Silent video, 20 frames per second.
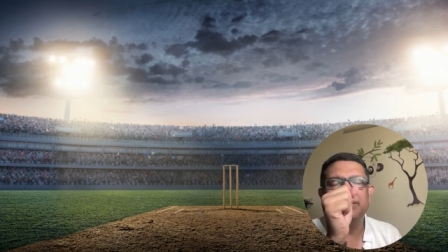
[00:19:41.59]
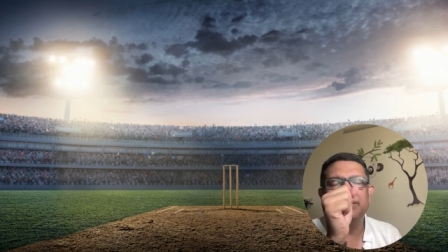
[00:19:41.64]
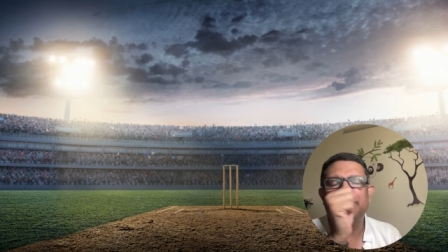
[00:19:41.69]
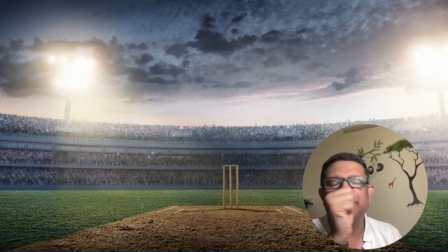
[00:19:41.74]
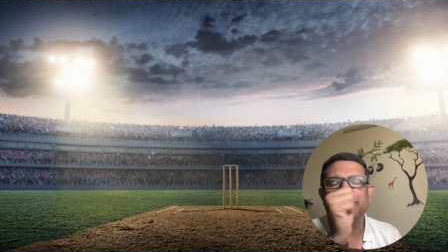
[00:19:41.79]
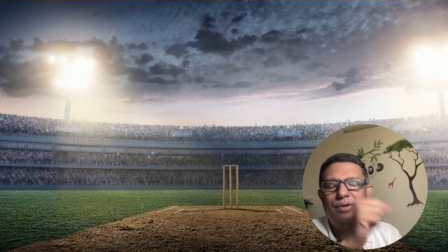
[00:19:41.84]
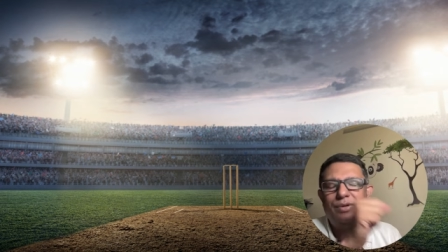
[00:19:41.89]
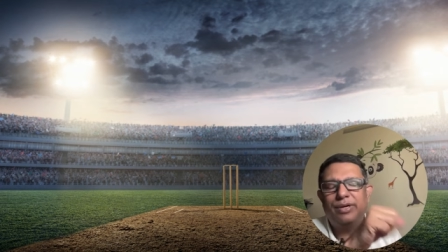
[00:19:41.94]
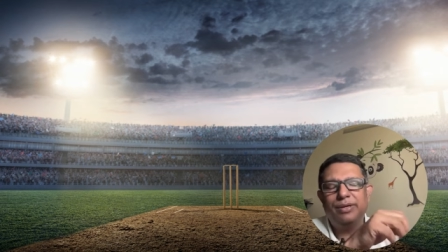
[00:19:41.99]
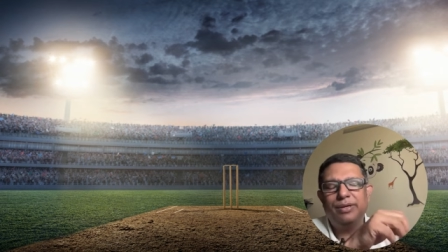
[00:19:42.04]

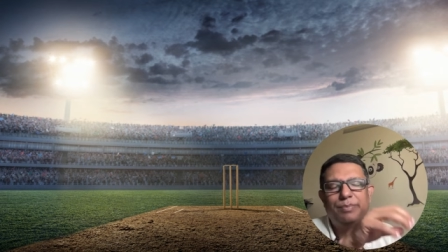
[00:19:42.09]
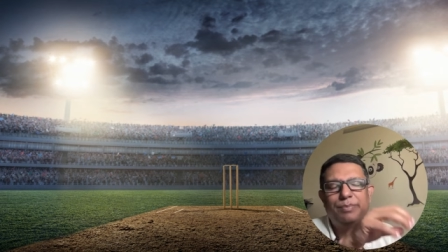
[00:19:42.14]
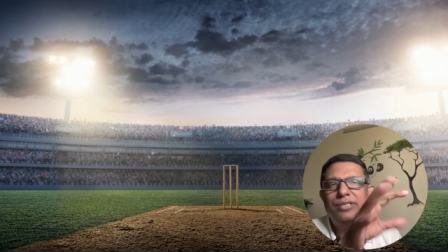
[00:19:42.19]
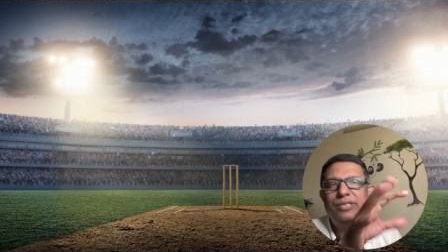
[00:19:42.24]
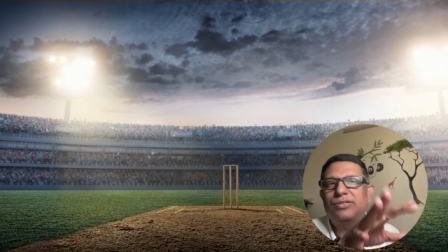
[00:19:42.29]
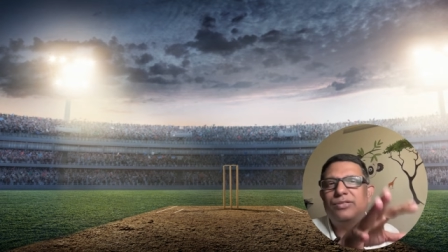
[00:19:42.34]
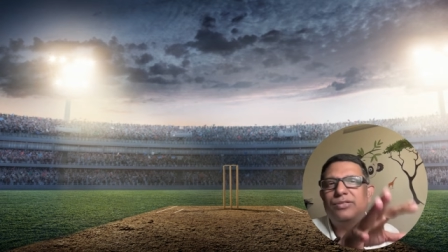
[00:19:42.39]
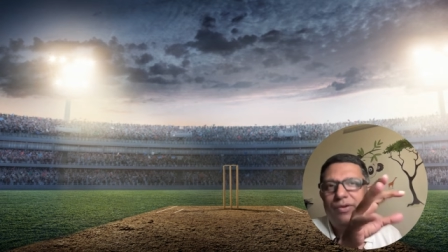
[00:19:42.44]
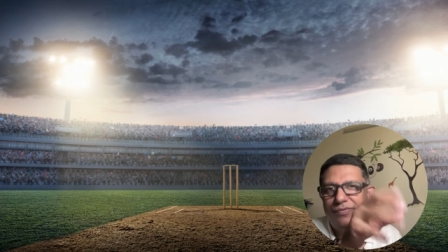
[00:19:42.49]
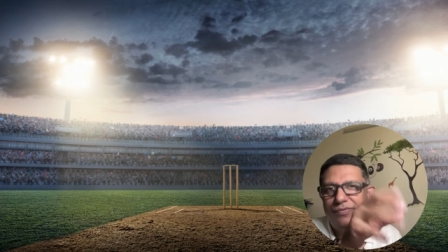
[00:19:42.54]
uh, for a
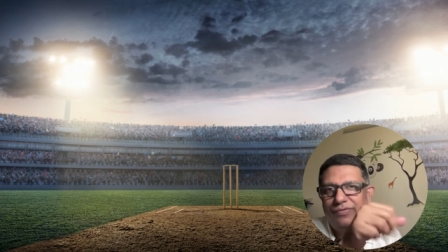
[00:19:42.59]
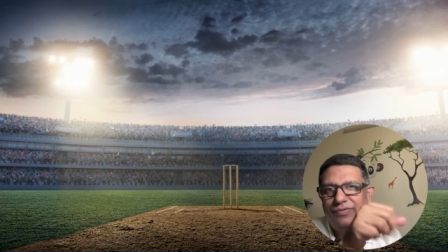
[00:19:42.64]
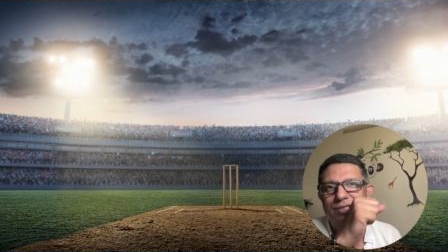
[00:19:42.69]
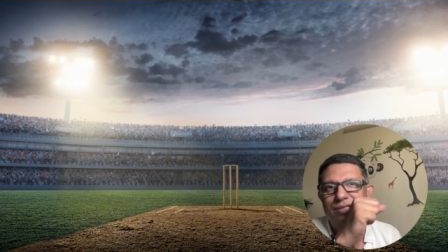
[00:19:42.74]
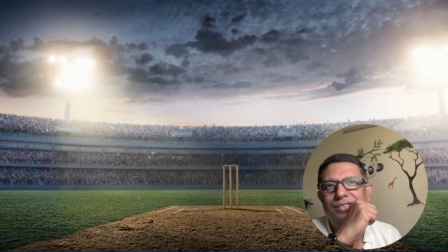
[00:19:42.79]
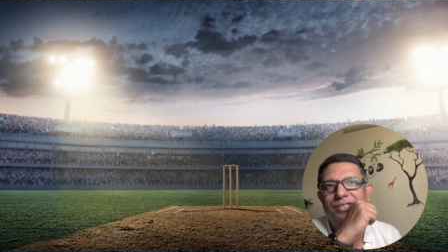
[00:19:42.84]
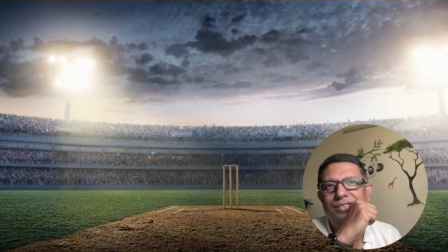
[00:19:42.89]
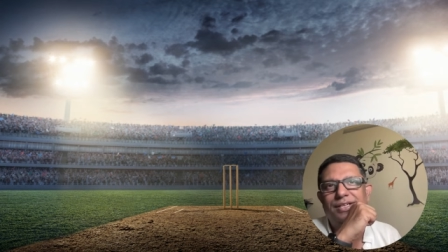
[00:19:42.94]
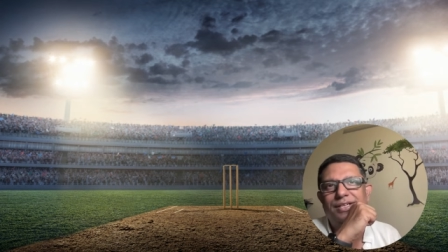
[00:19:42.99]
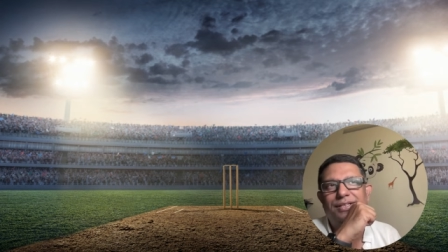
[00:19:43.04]
press
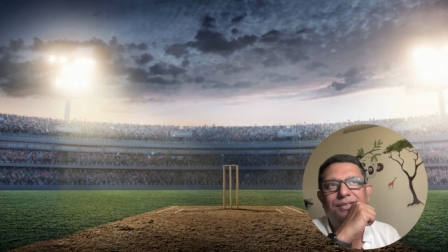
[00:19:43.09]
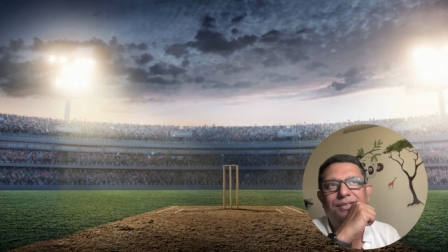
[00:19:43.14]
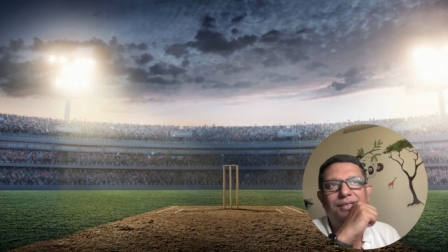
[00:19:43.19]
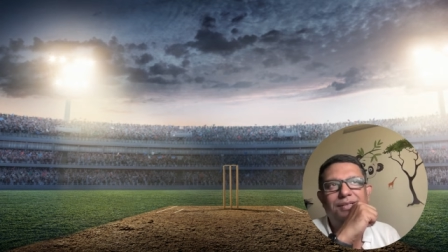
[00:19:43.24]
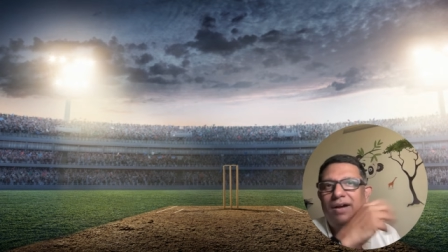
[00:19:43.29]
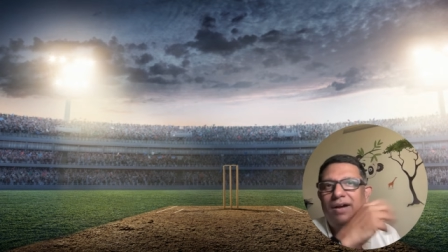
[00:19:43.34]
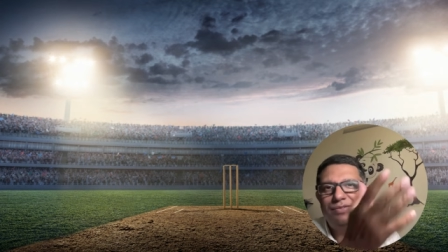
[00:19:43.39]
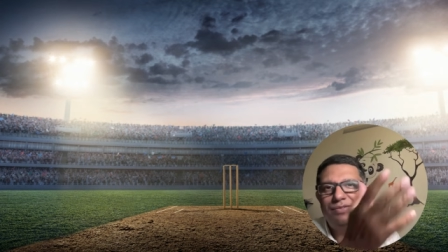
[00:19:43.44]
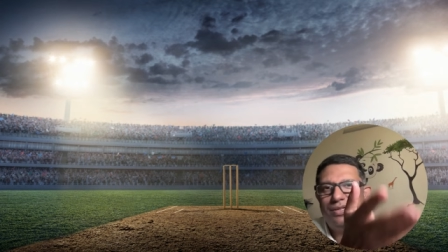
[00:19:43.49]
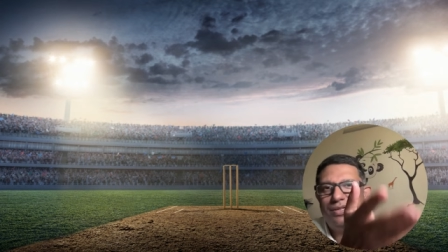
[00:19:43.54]
conference uh,
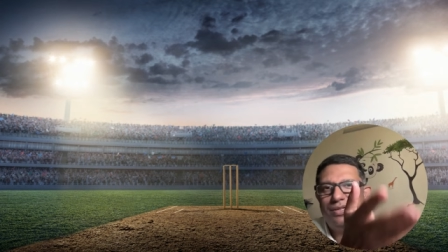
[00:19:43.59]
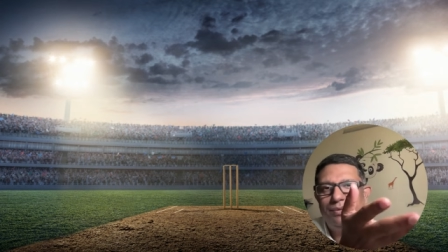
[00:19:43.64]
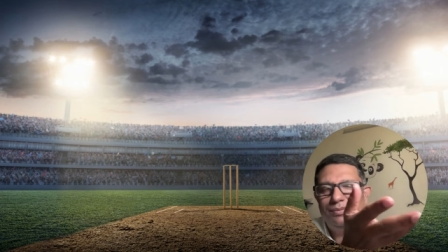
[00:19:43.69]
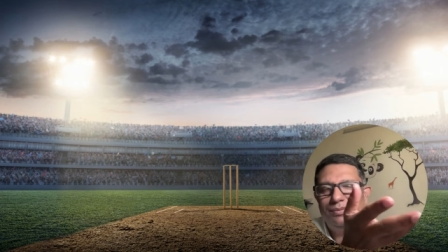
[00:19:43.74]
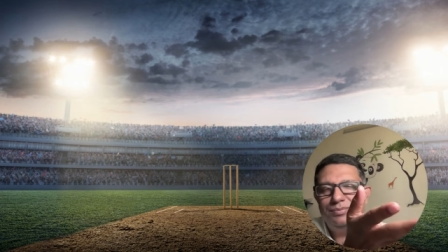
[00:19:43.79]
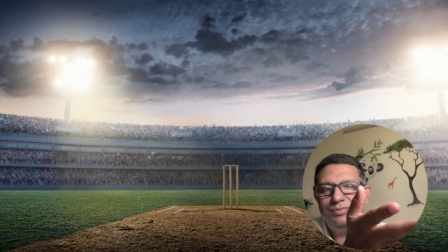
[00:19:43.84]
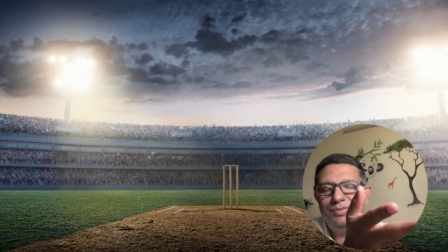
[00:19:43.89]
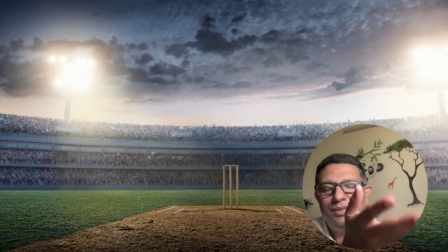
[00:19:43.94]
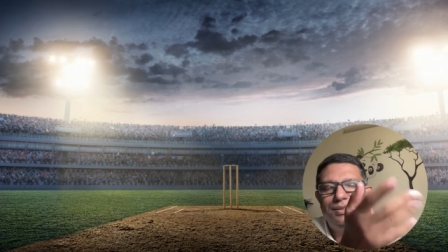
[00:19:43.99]
after a,